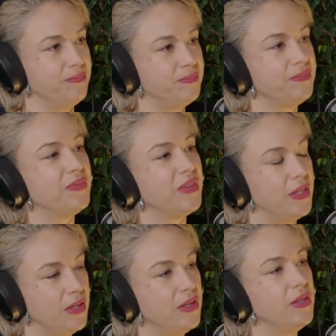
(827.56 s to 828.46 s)
doing
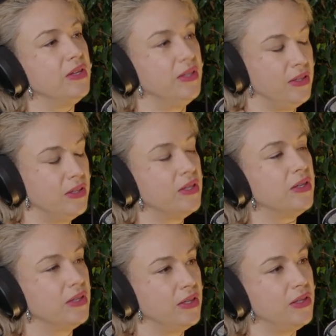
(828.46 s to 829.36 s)
tests. It wasn't
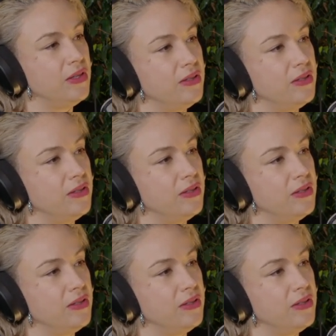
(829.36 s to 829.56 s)
about